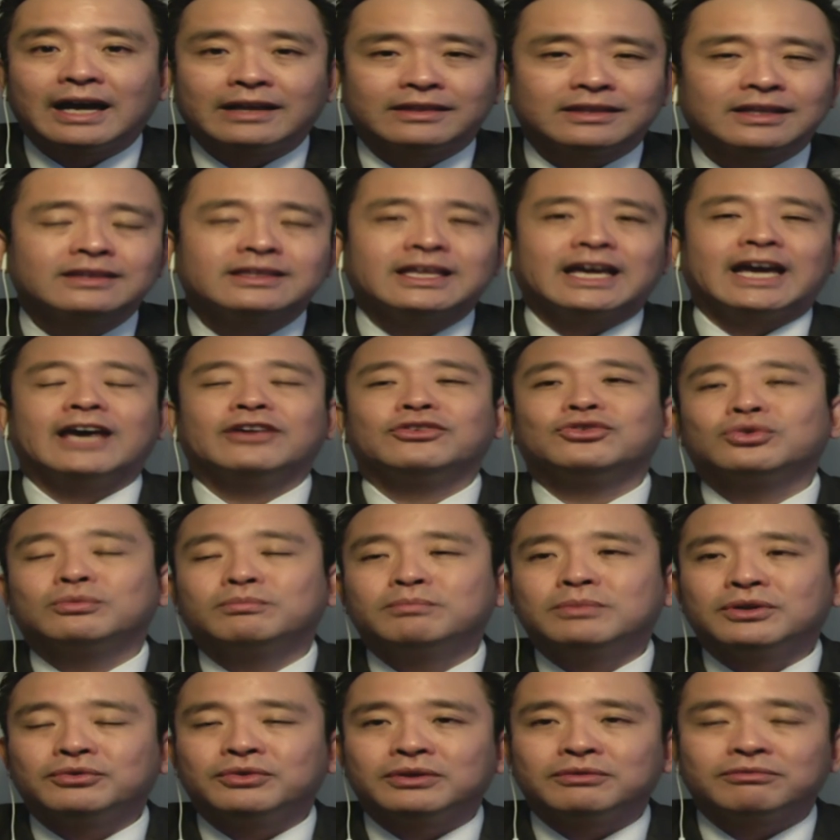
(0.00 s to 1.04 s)
I think that has to
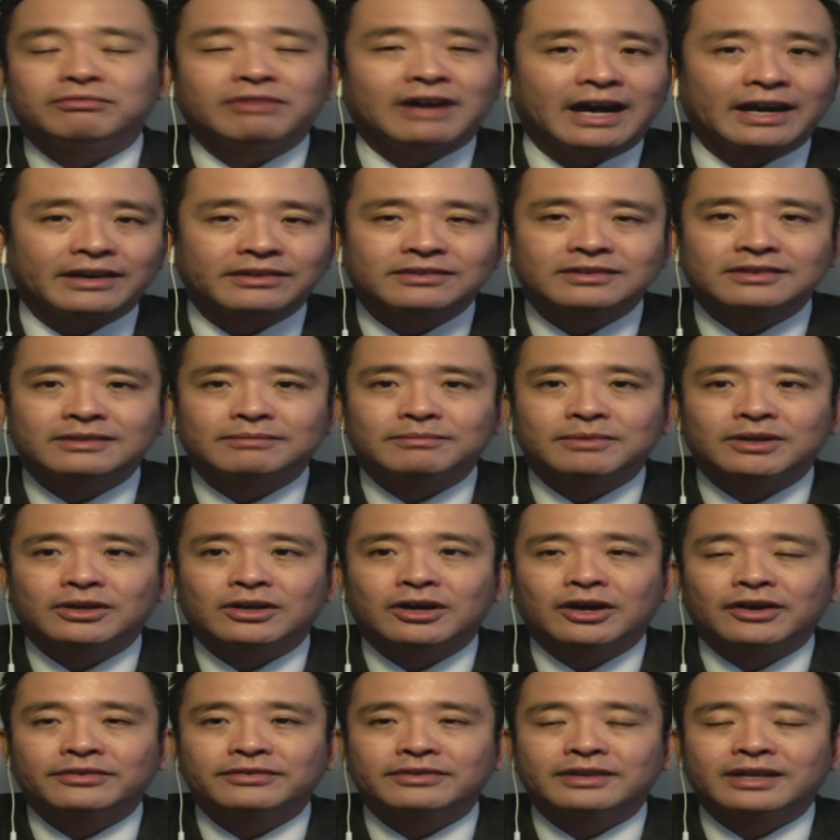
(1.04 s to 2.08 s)
be revised,
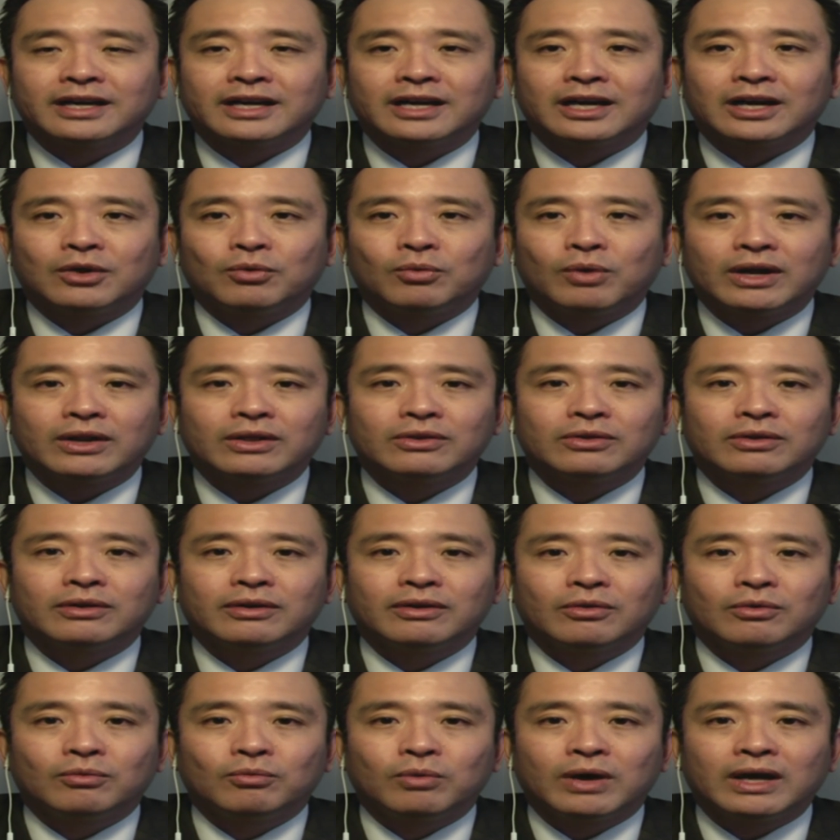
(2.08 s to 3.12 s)
because what
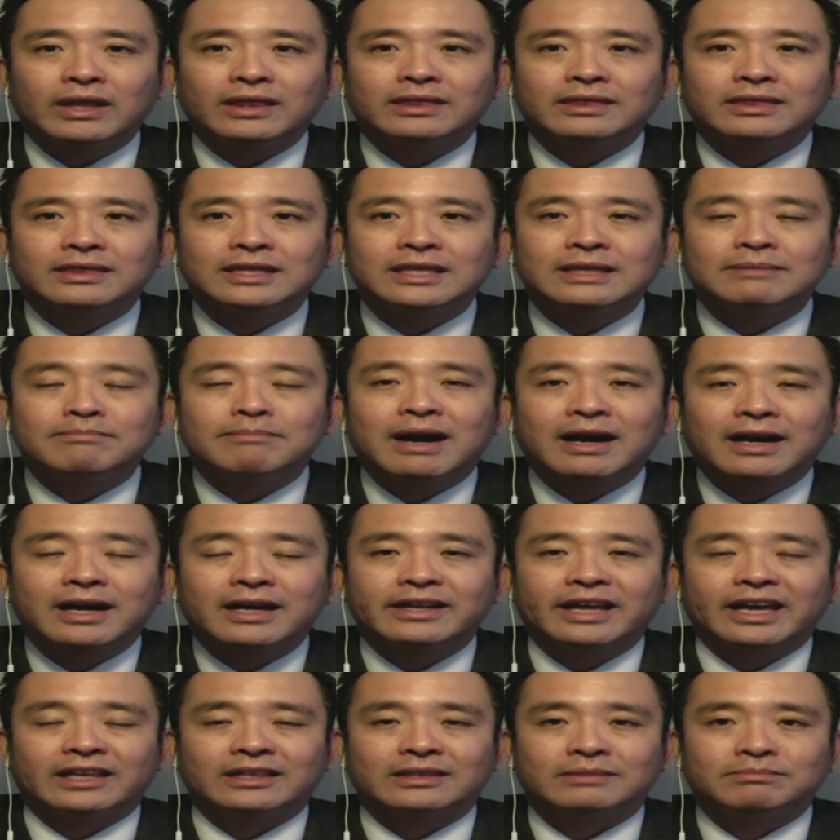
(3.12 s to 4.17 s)
the
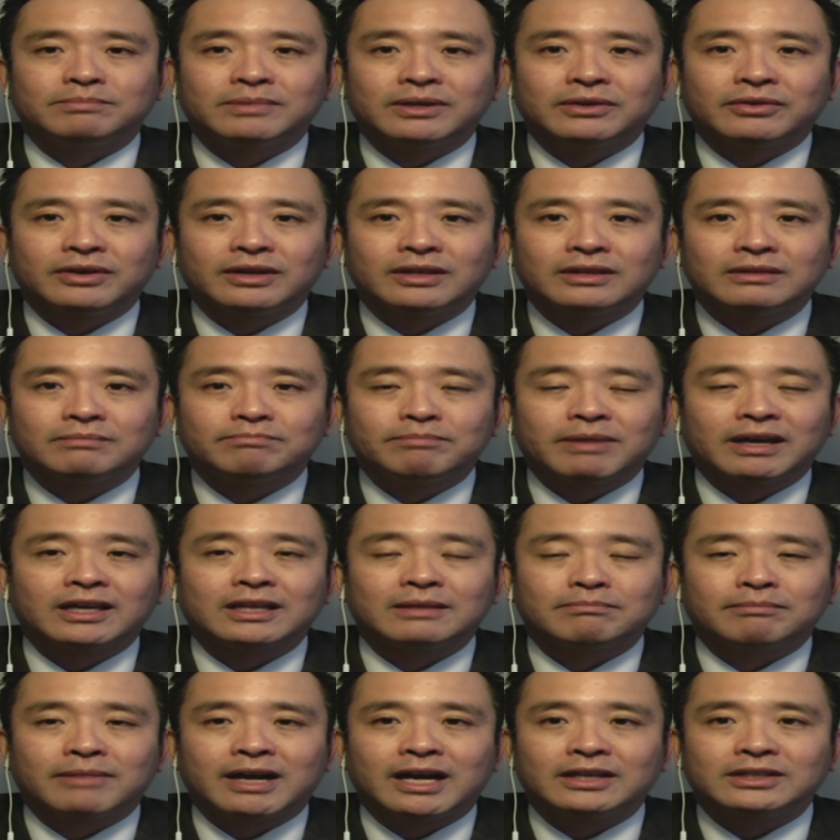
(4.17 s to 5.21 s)
market experienced back
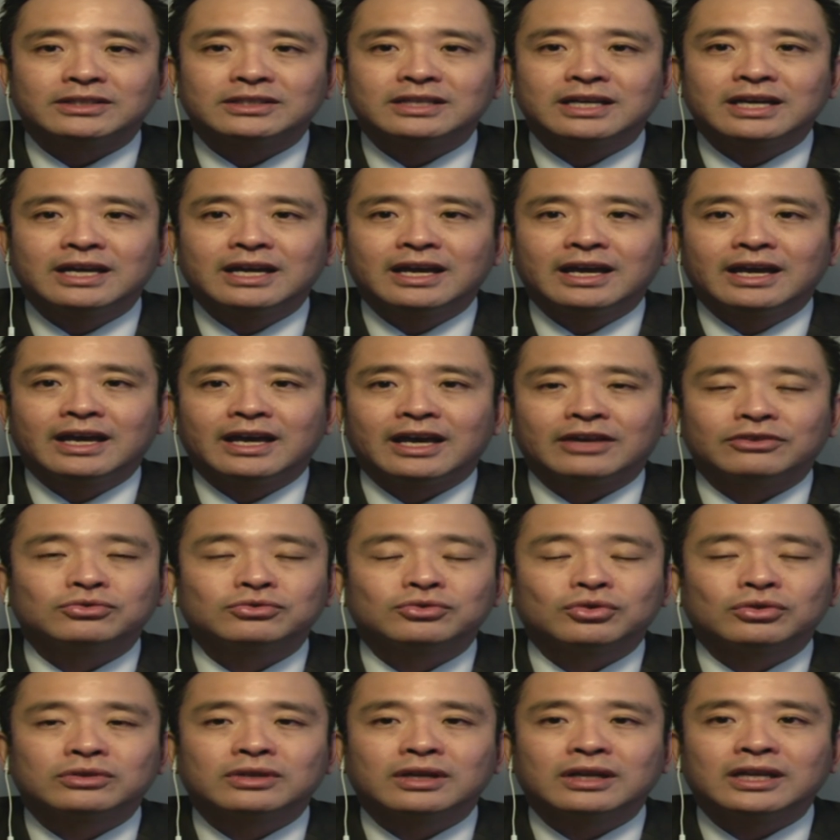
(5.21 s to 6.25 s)
in March has
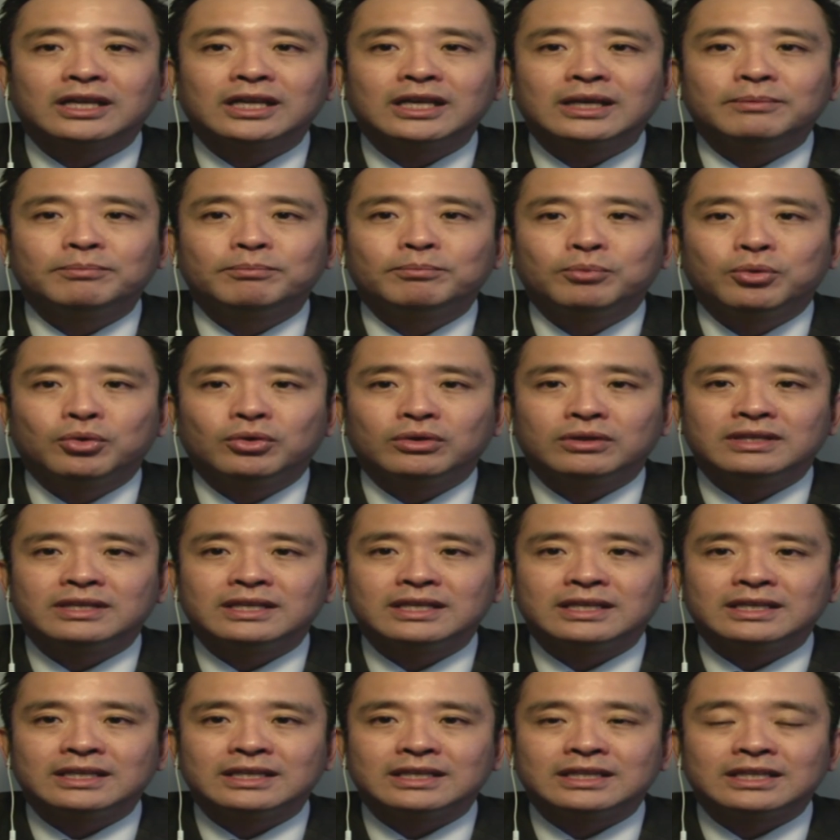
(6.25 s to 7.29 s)
totally put
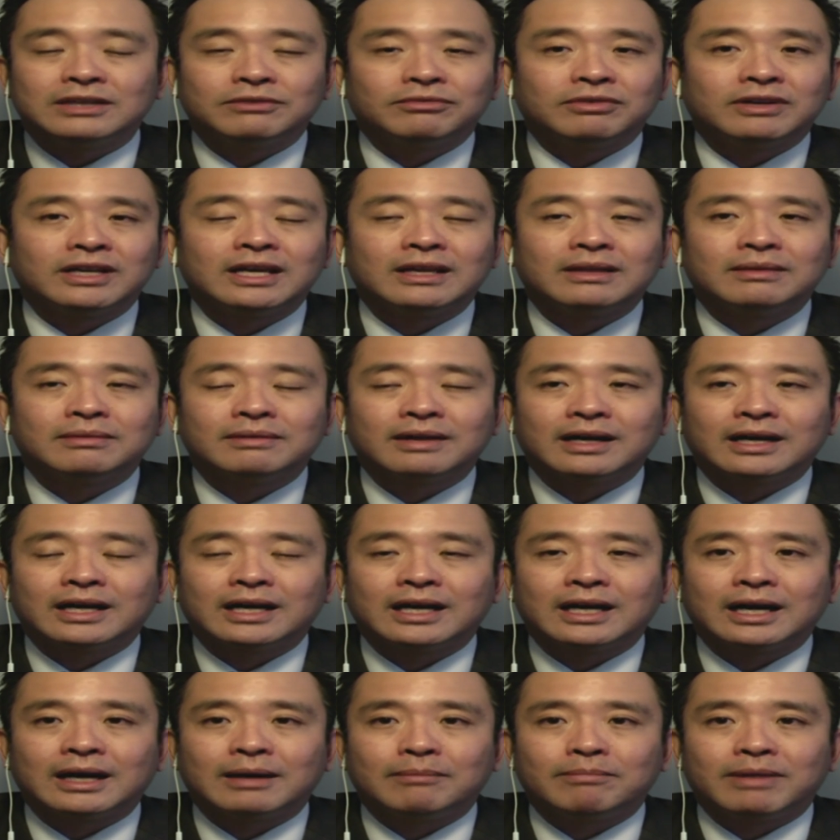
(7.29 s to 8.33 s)
the dividend
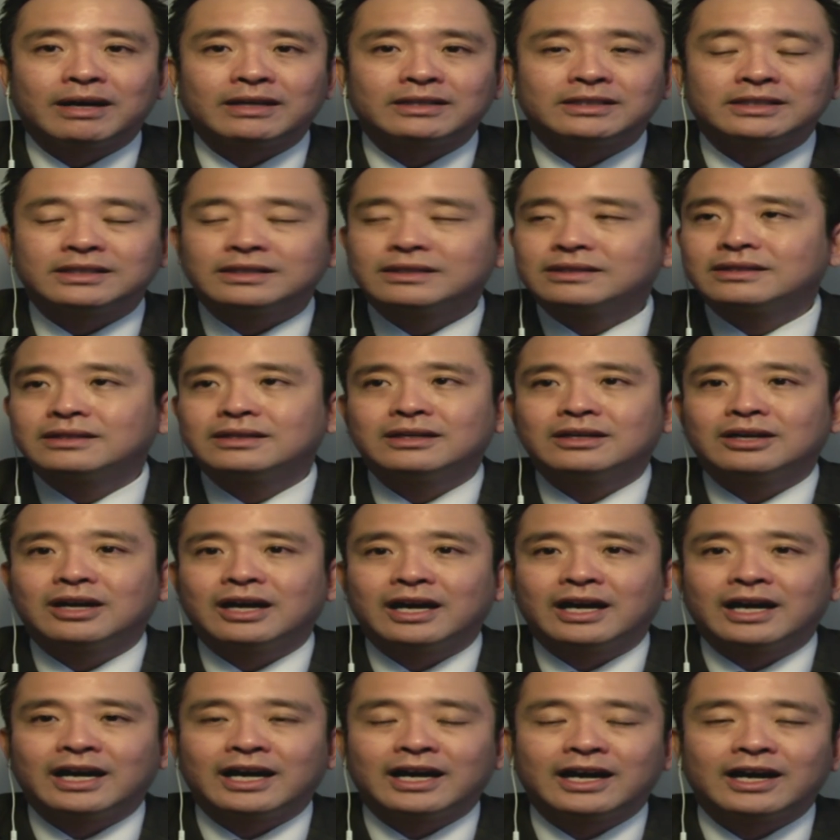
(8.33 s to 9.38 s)
budget
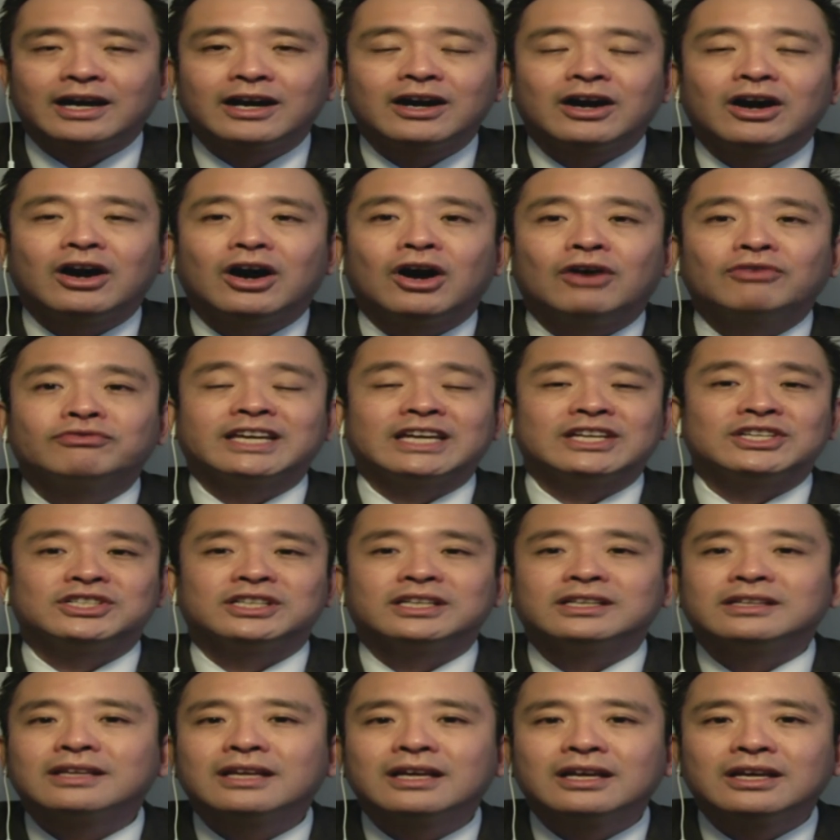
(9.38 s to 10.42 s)
off
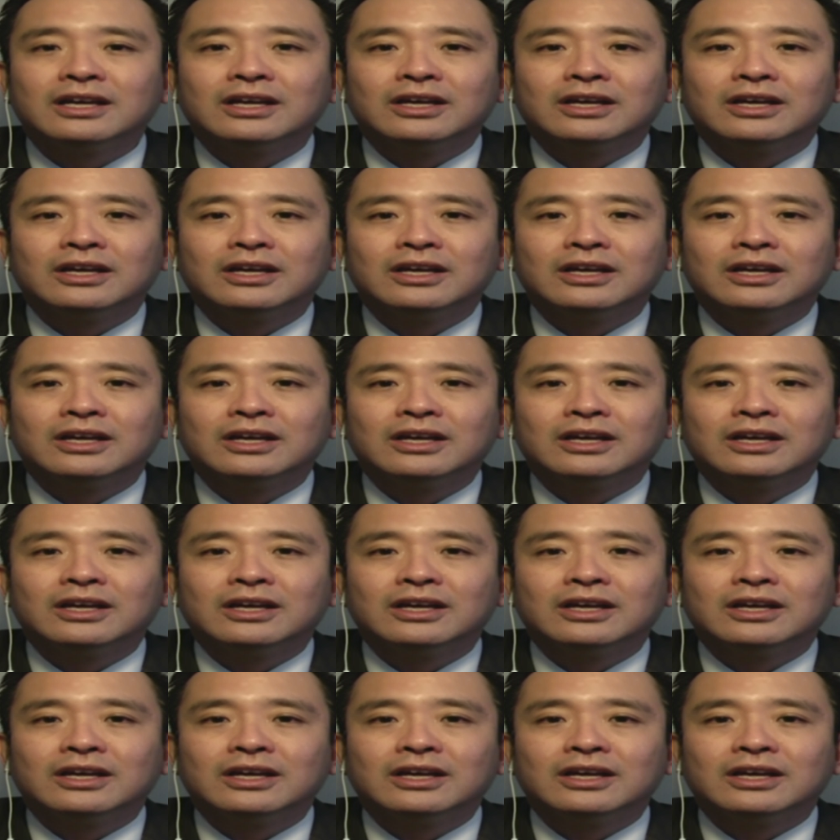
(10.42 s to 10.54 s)
tangent.